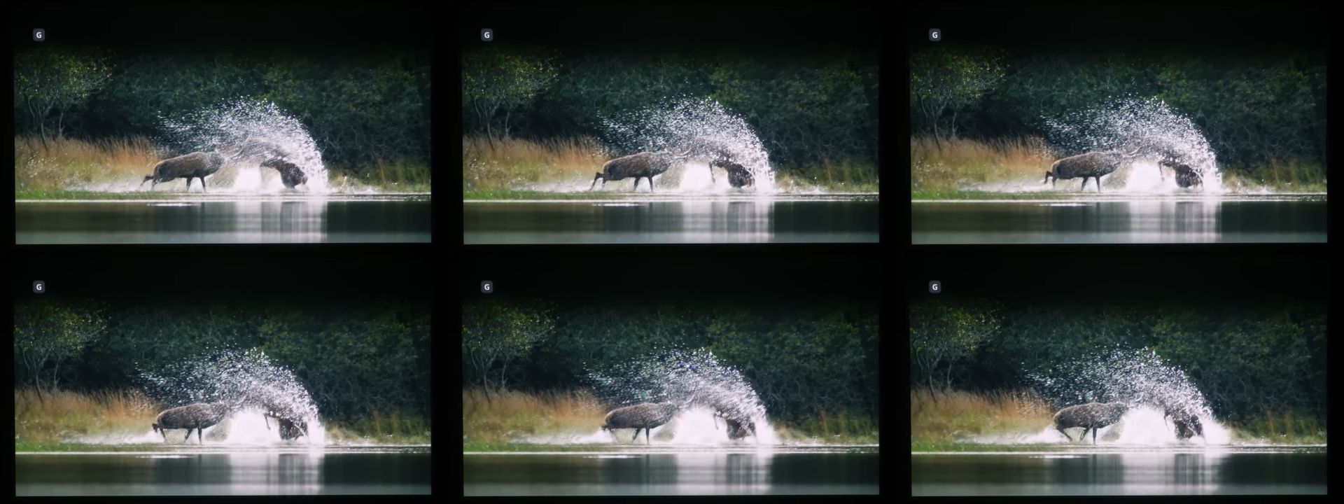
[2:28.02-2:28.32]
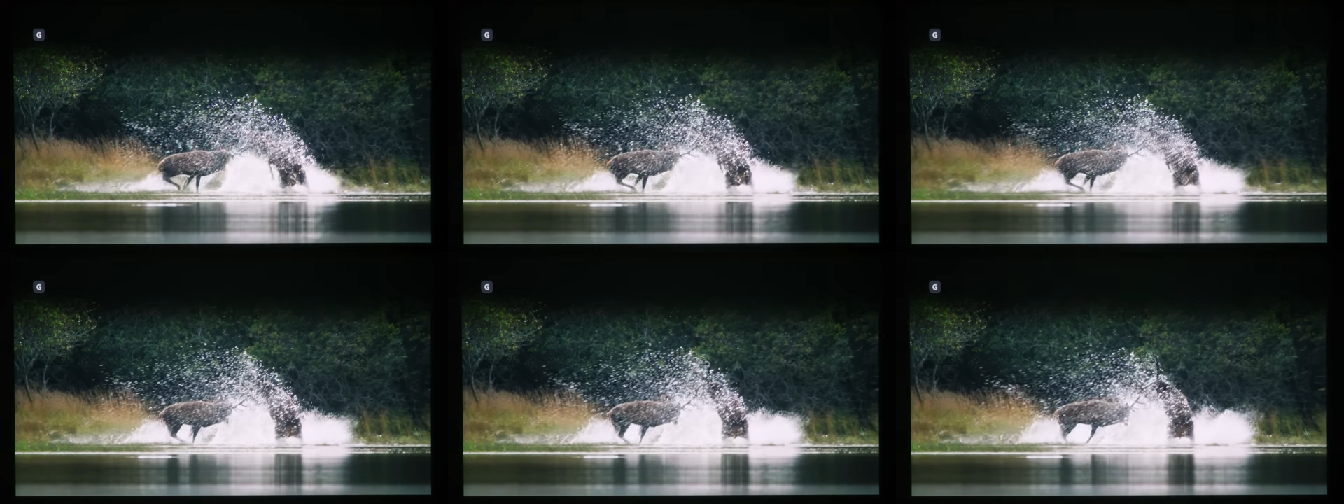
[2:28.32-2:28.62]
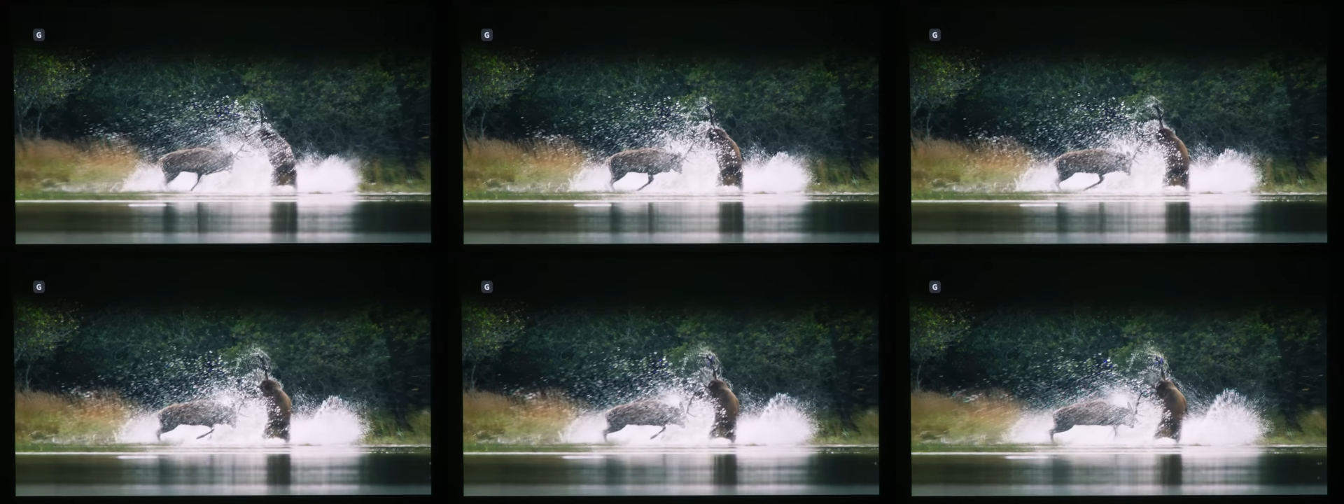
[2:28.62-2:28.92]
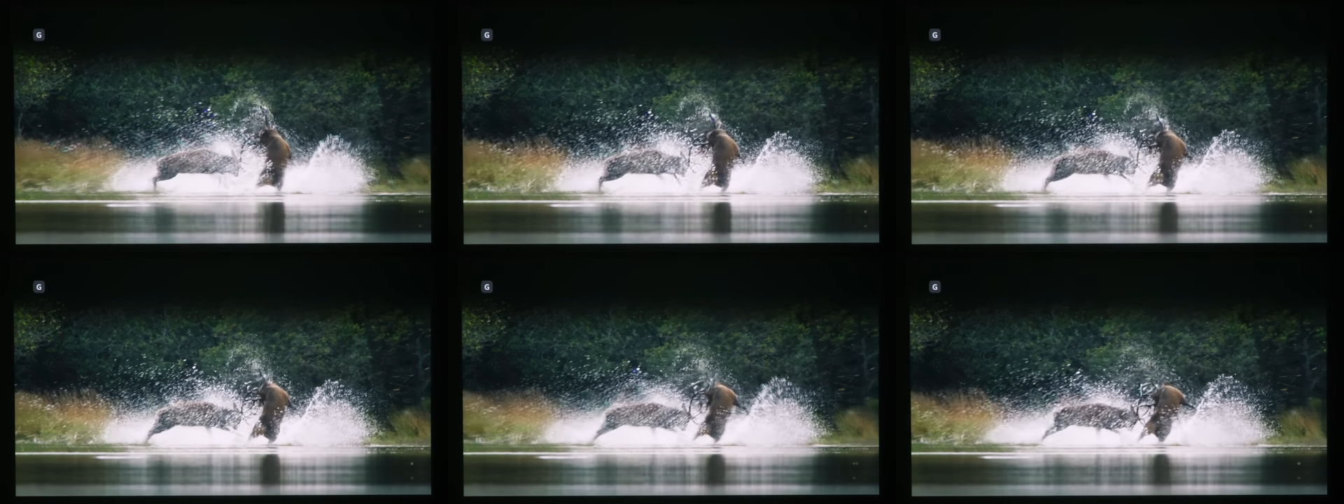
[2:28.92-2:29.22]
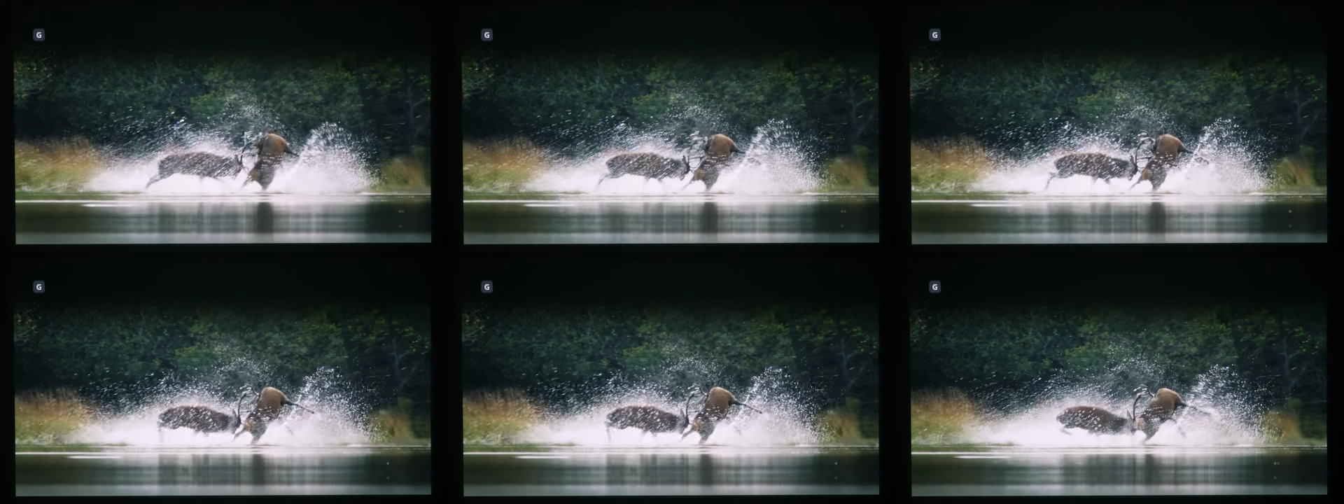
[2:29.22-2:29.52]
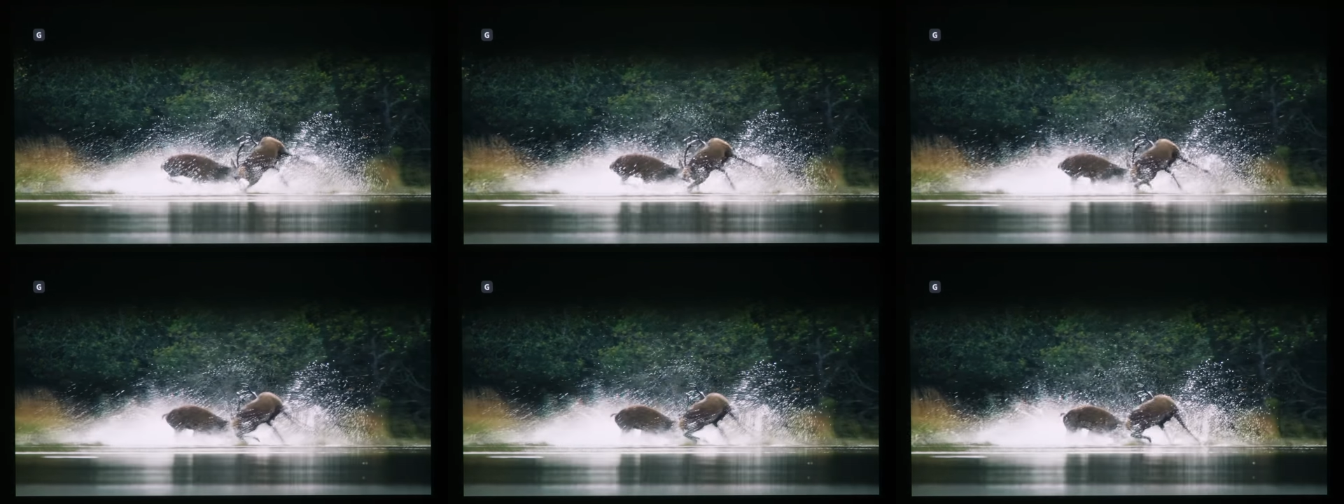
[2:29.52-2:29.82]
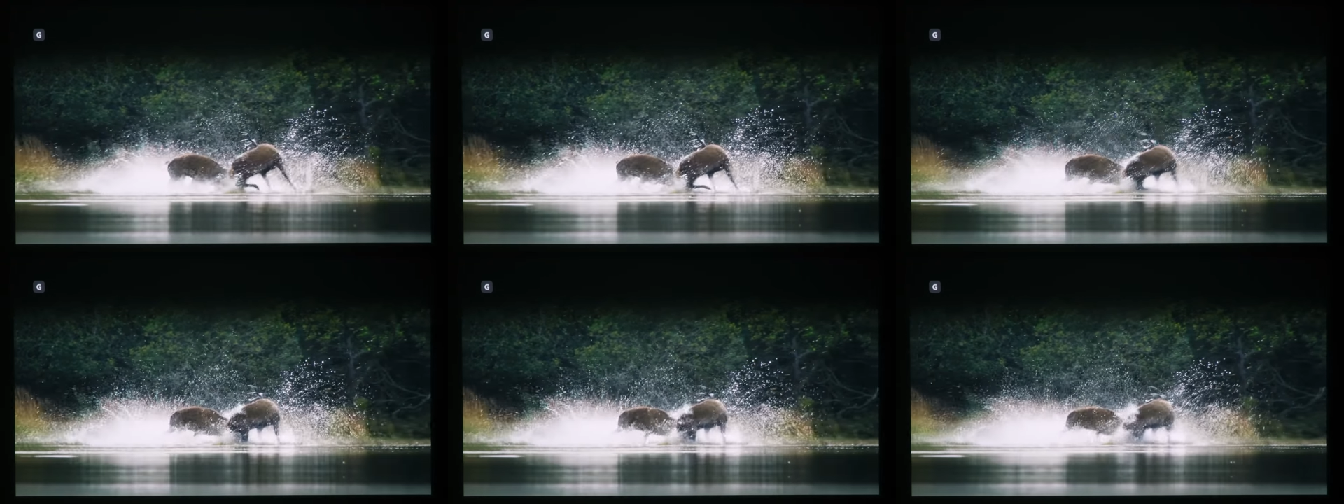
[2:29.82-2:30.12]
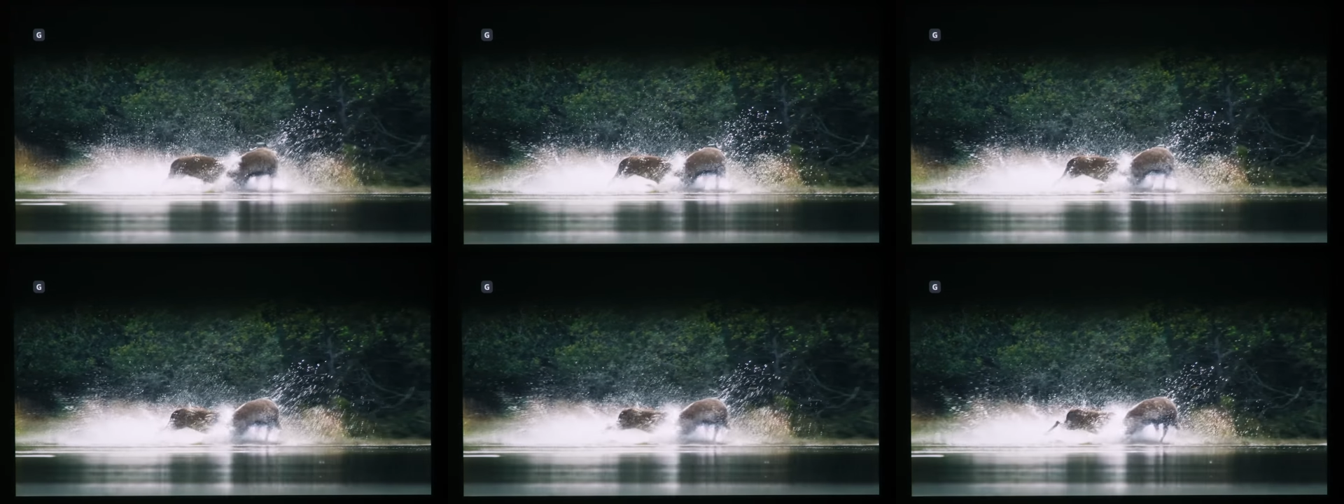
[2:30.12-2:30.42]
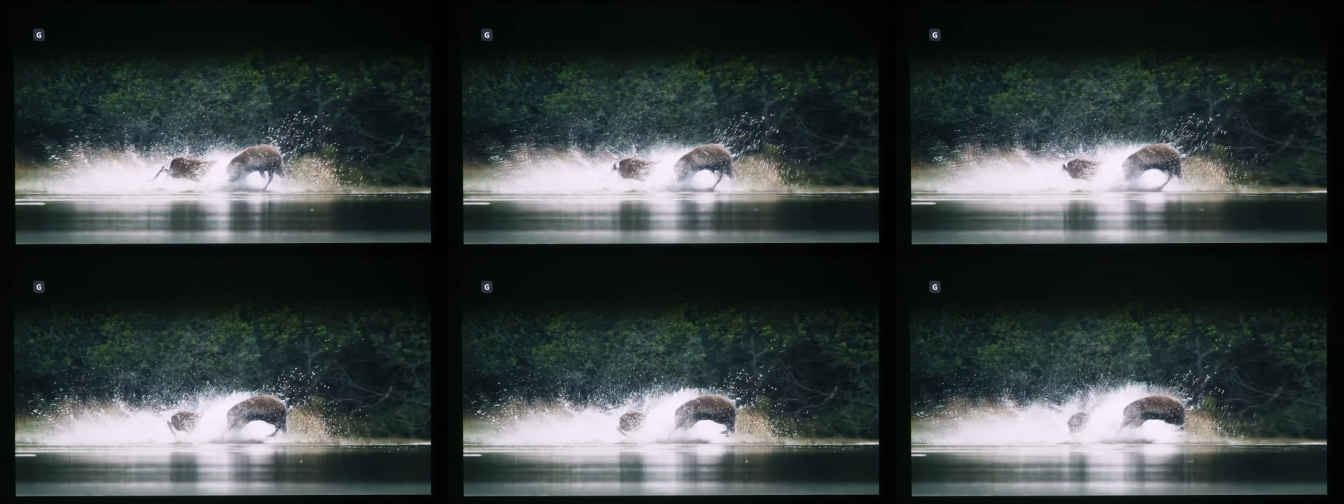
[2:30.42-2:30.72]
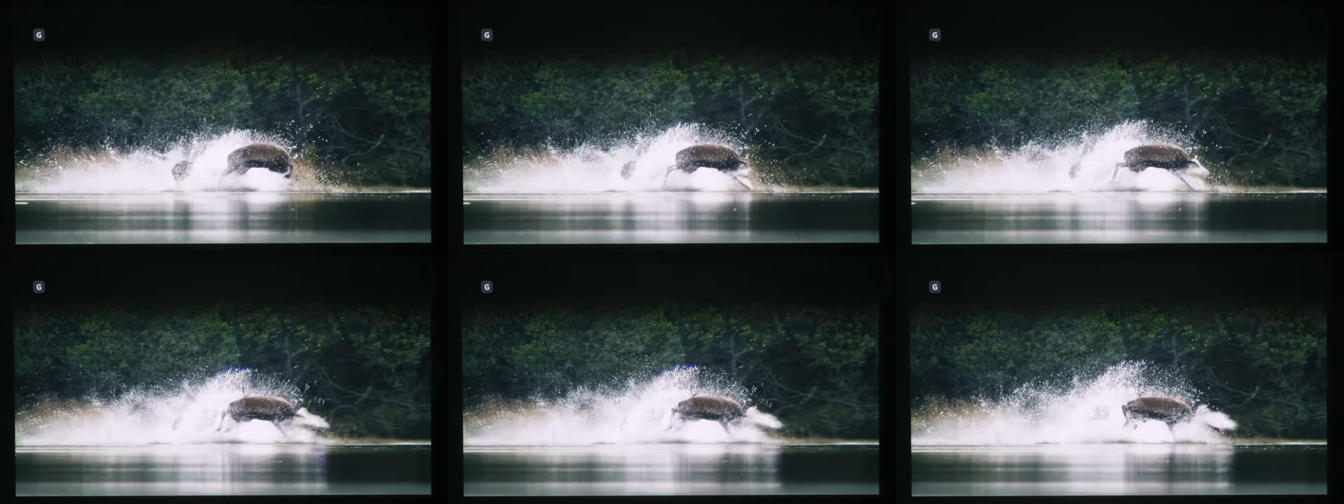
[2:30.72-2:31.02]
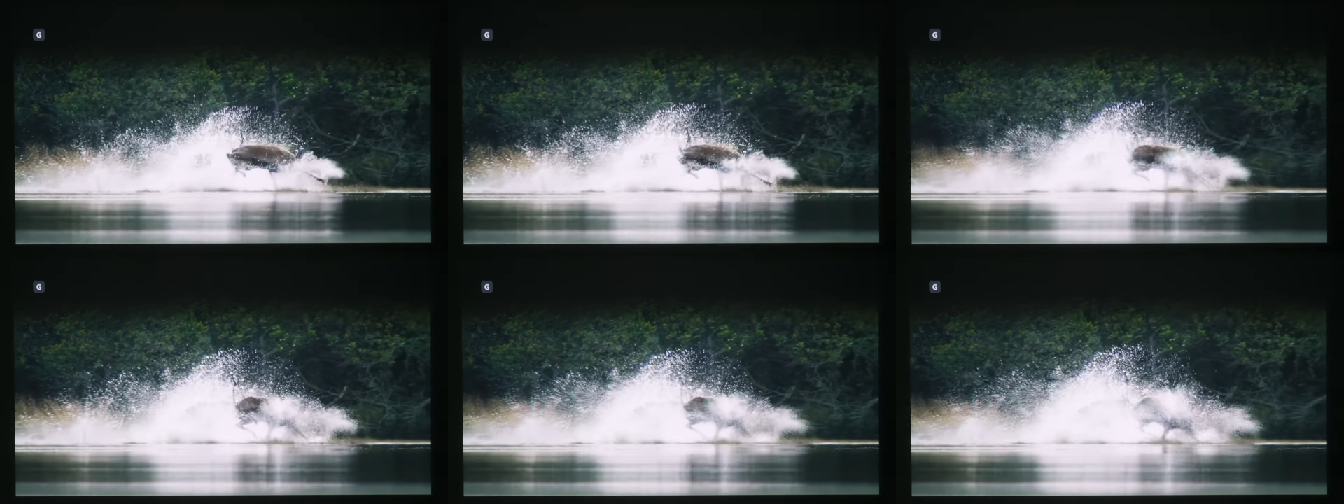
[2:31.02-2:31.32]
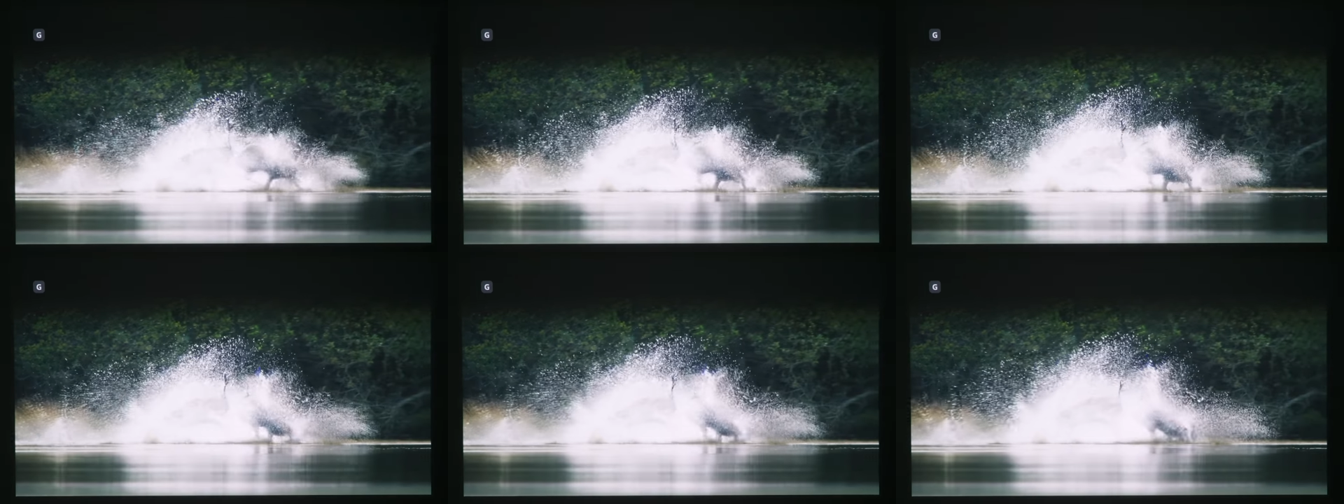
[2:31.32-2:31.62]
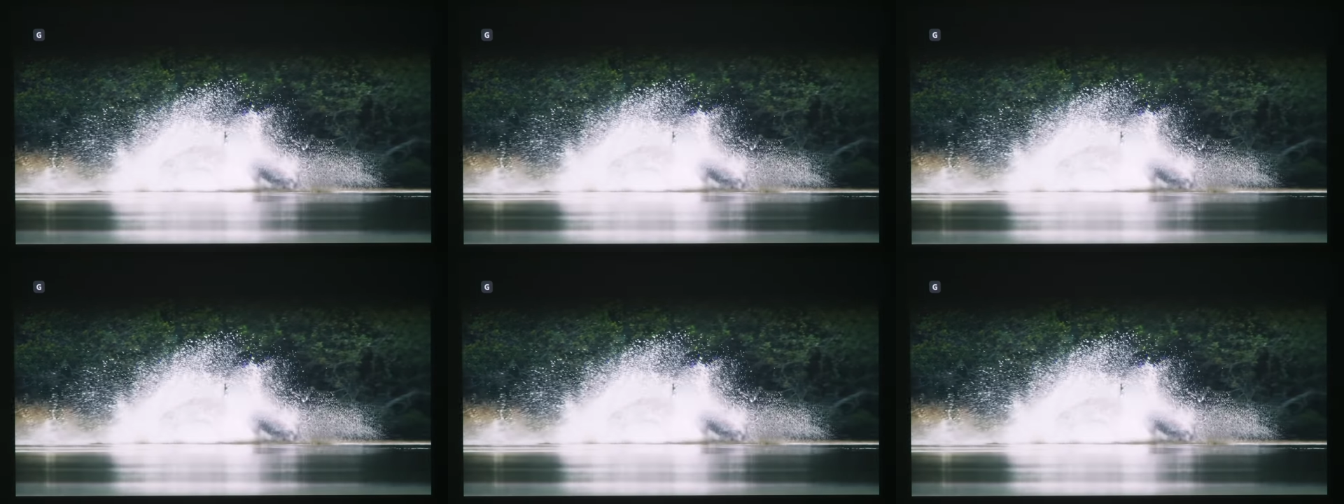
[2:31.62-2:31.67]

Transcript: (no speaker visible)